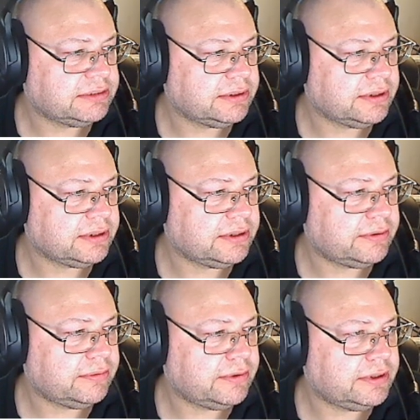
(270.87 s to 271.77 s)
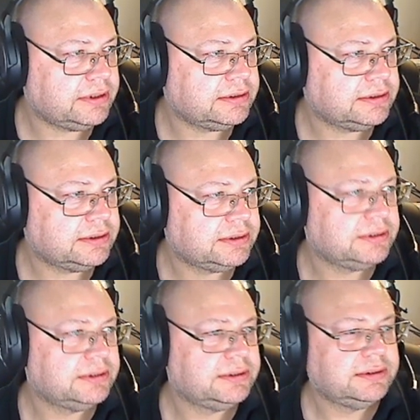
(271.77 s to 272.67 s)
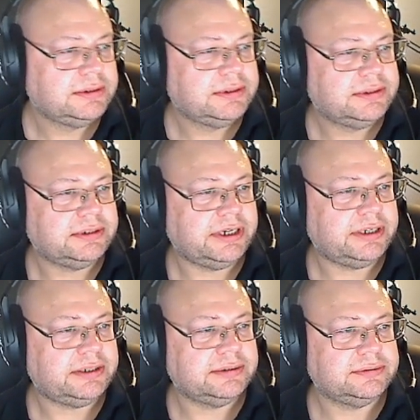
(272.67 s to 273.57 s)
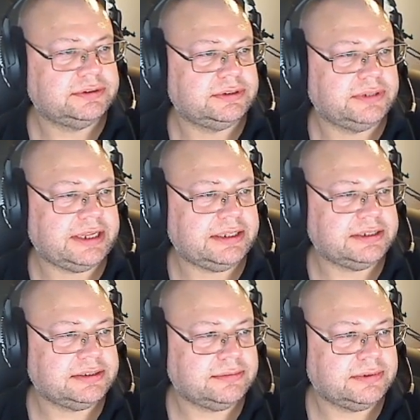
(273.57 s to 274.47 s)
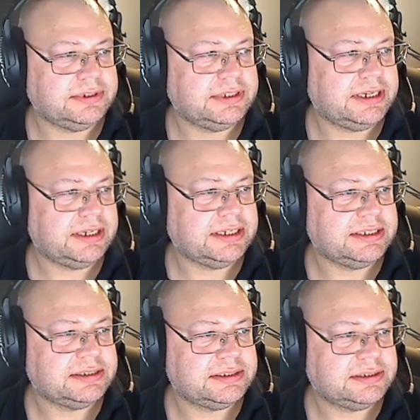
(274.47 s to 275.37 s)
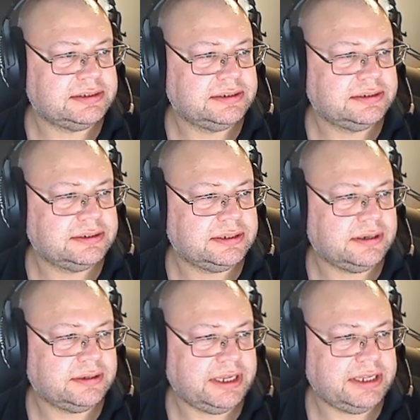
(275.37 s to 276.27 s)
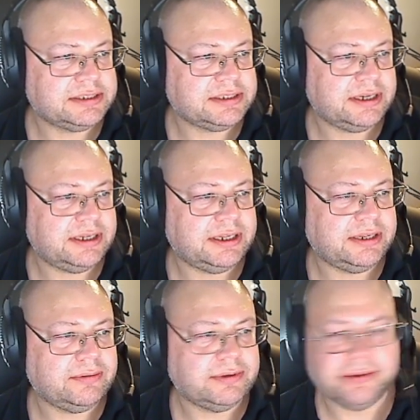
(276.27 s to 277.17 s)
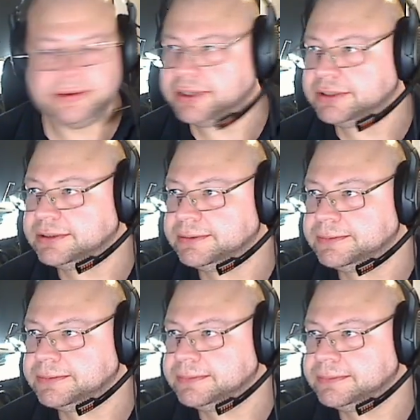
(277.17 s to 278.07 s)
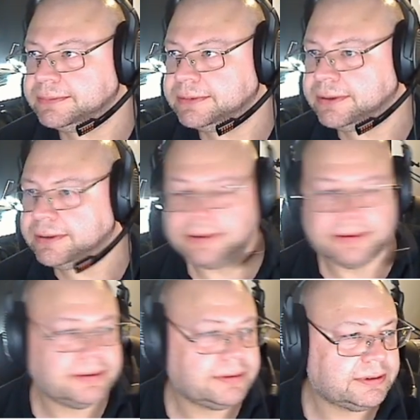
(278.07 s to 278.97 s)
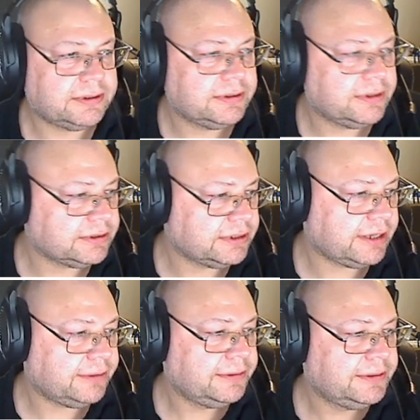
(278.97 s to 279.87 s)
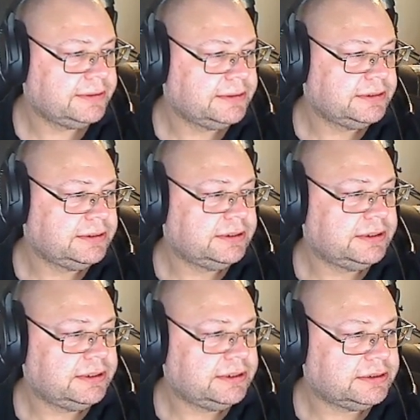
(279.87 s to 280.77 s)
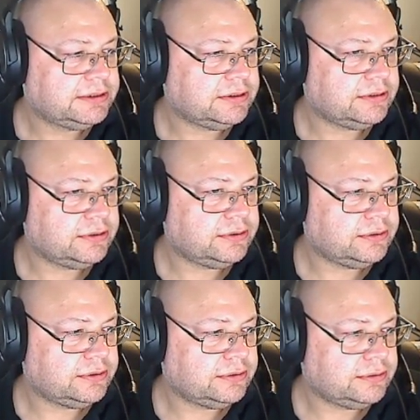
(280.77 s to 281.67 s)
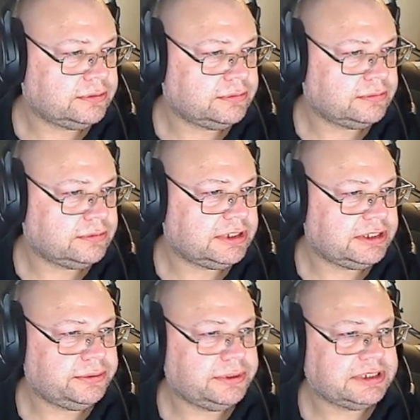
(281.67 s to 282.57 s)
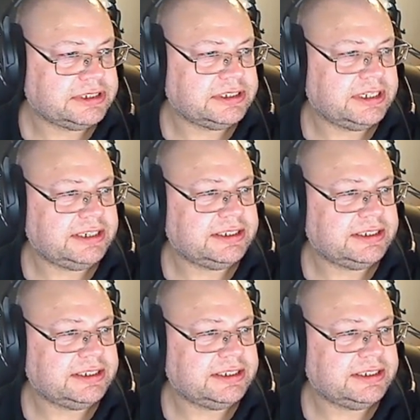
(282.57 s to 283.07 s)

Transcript: will cut the wrong one. There, so that is the one that is on the inside that I want to cut, or cut, yeah. So what I do is I select